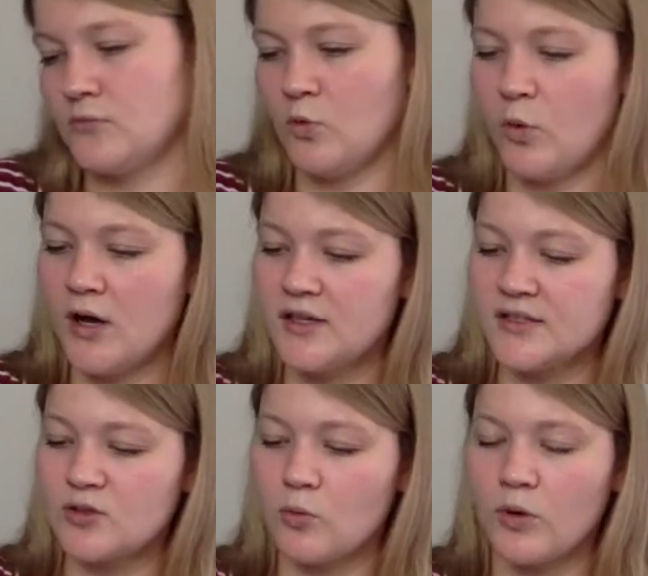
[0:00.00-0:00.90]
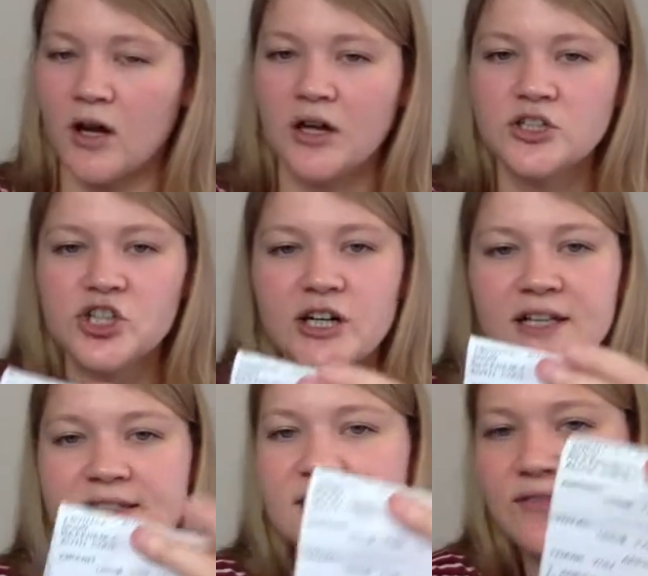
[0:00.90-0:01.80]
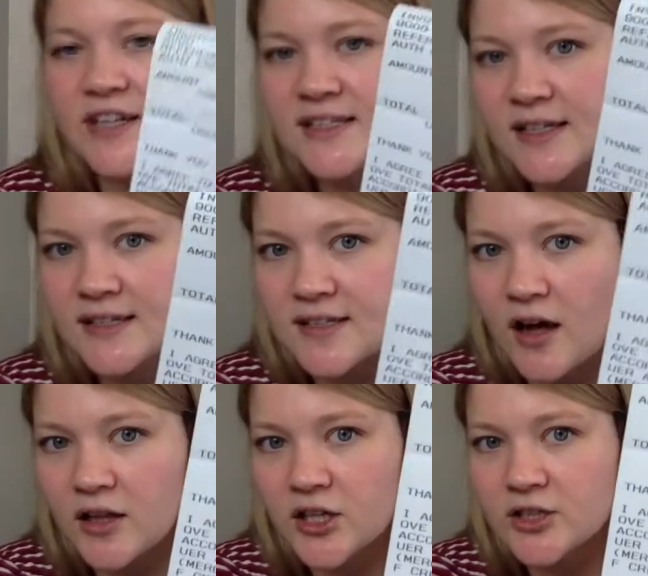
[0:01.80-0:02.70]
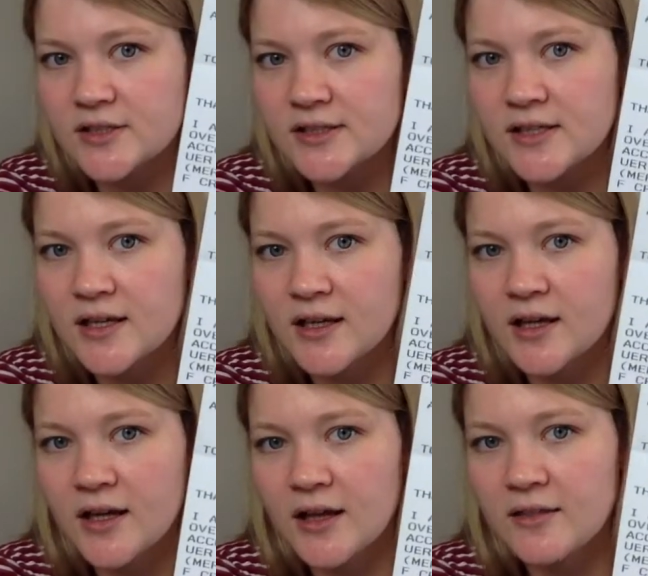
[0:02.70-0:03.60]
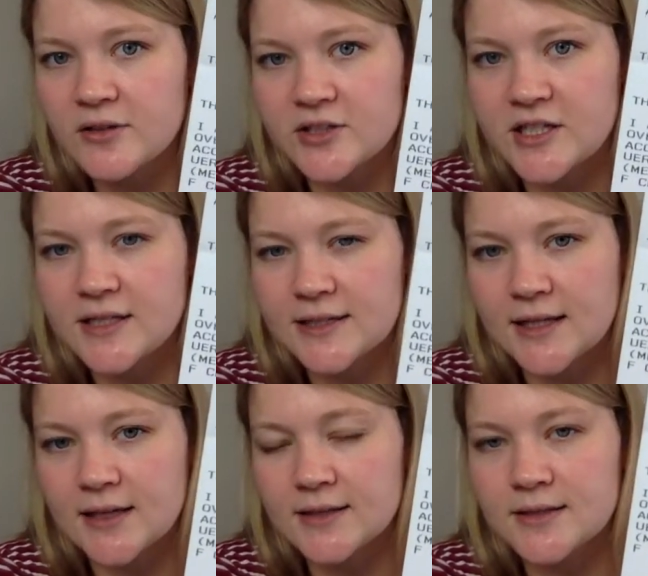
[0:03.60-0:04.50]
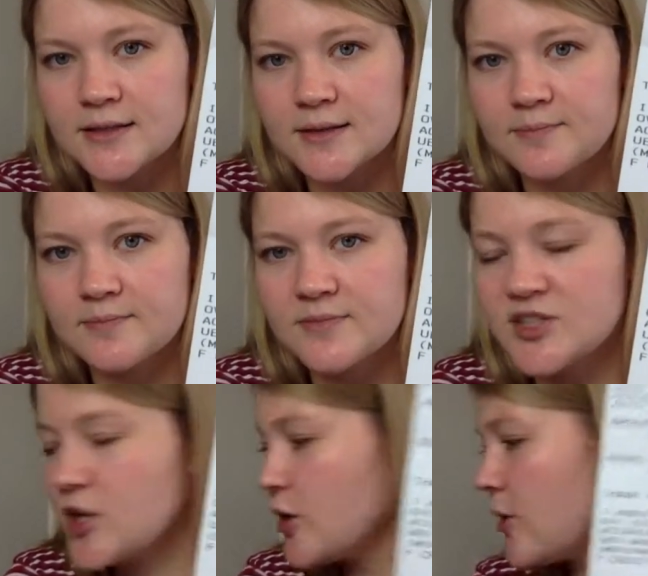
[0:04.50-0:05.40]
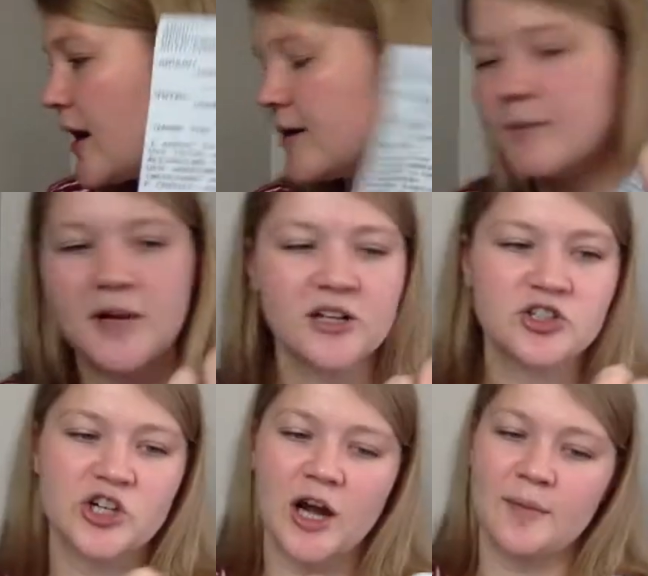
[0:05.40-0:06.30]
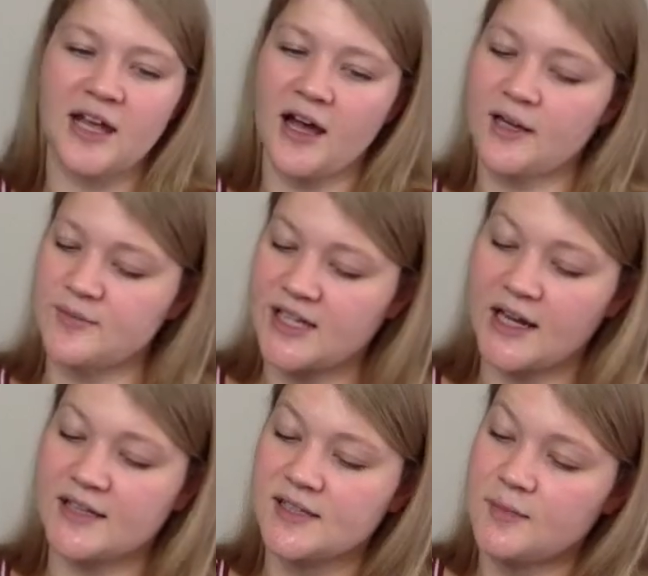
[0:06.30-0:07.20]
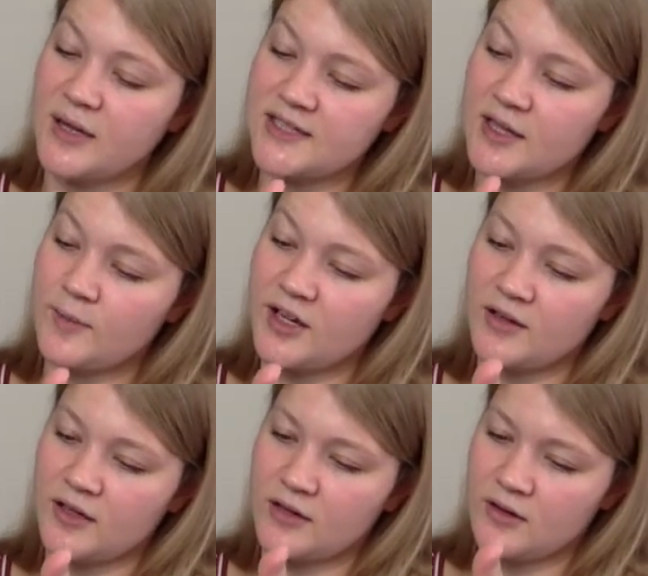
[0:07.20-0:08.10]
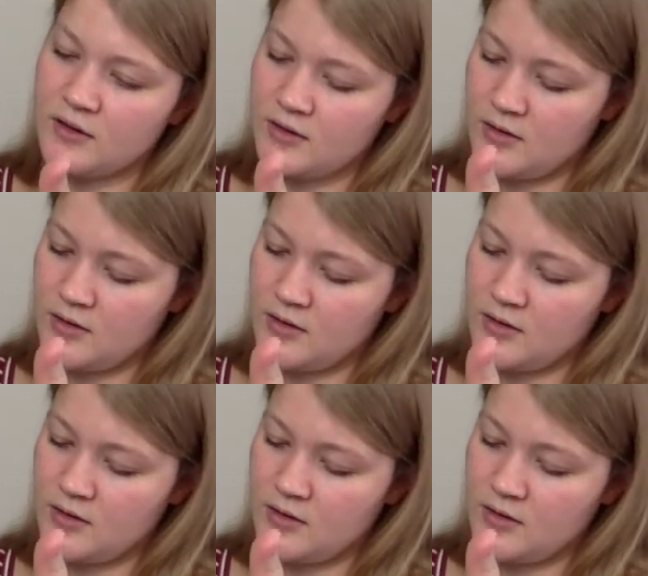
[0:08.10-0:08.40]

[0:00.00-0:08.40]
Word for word: was $176.13. So I'm not sure how many items that is. It might tell me on here.